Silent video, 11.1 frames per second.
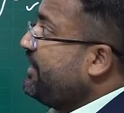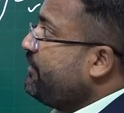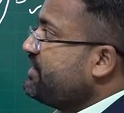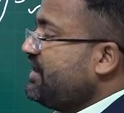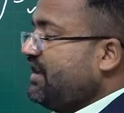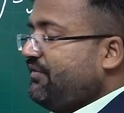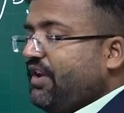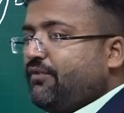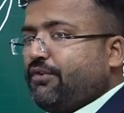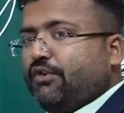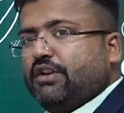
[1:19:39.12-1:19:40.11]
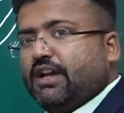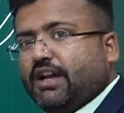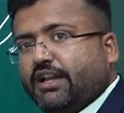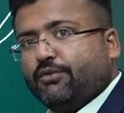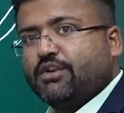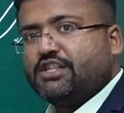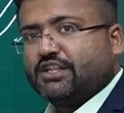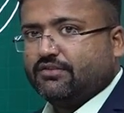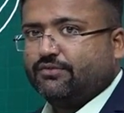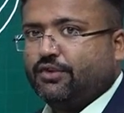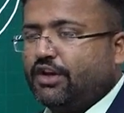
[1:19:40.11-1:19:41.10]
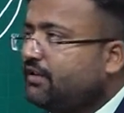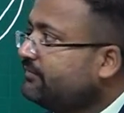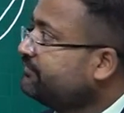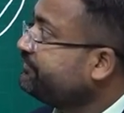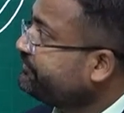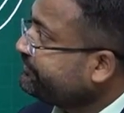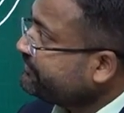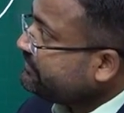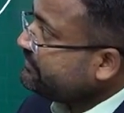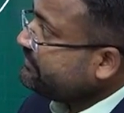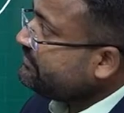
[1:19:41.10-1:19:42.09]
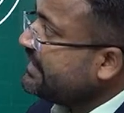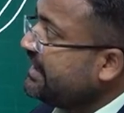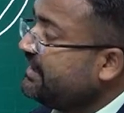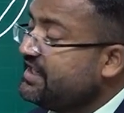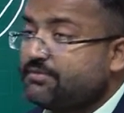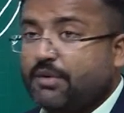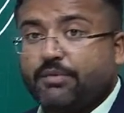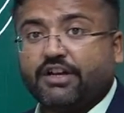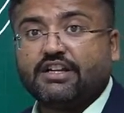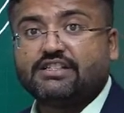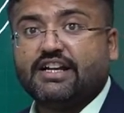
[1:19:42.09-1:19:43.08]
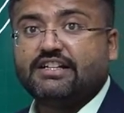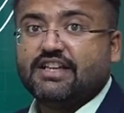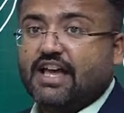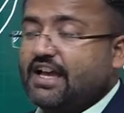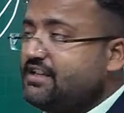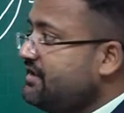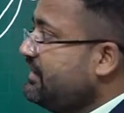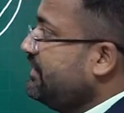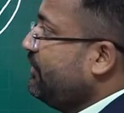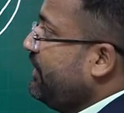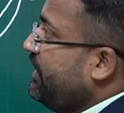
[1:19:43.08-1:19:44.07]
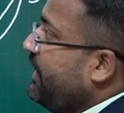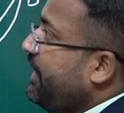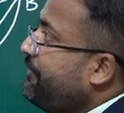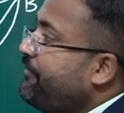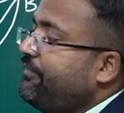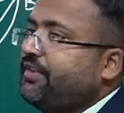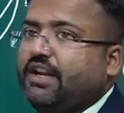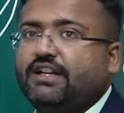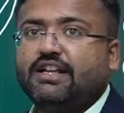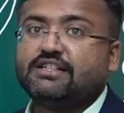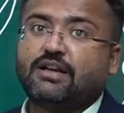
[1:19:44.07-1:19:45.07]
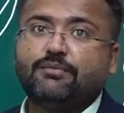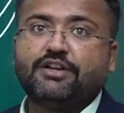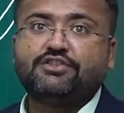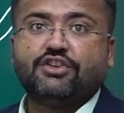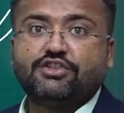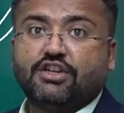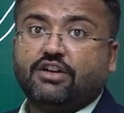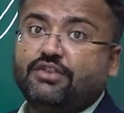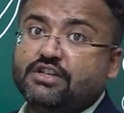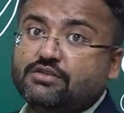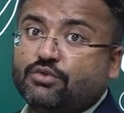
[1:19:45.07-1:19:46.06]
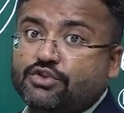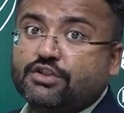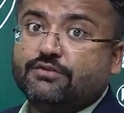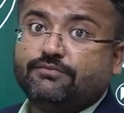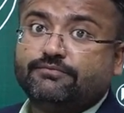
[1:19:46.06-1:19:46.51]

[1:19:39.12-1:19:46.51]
equation, and we have found an equation for these perpendicular sides as here. Right? That's the complete solution of this question.